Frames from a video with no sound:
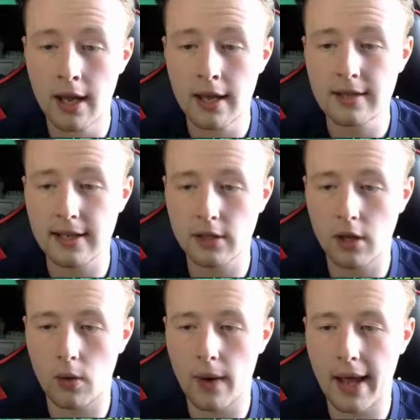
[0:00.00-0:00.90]
says a
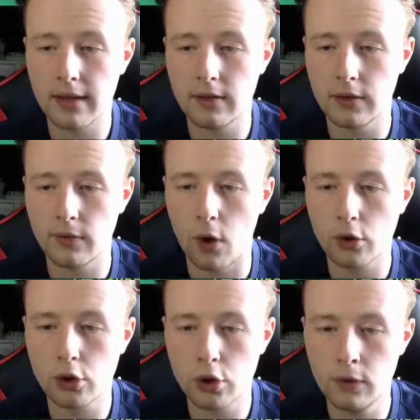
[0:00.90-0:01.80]
lot when you've got
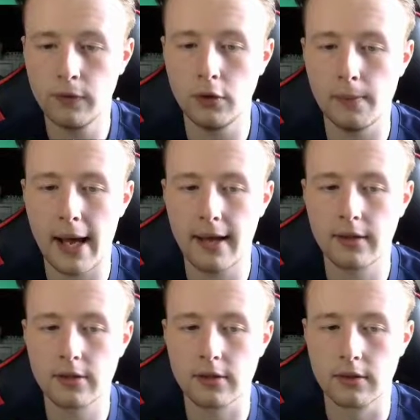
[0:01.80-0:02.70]
two
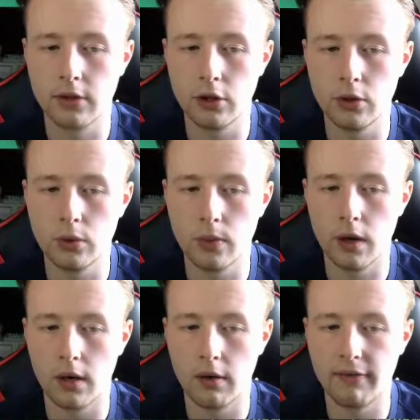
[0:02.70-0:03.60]
fullbacks who
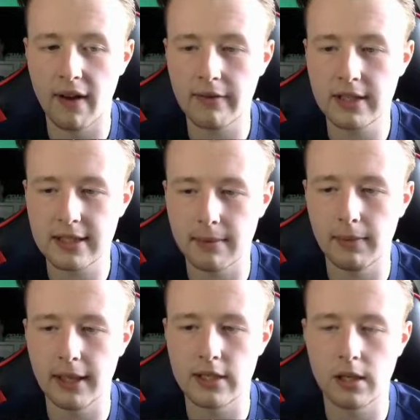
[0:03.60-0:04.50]
are very similar
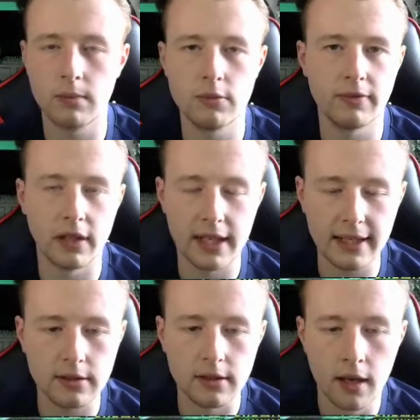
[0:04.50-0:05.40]
in terms of links,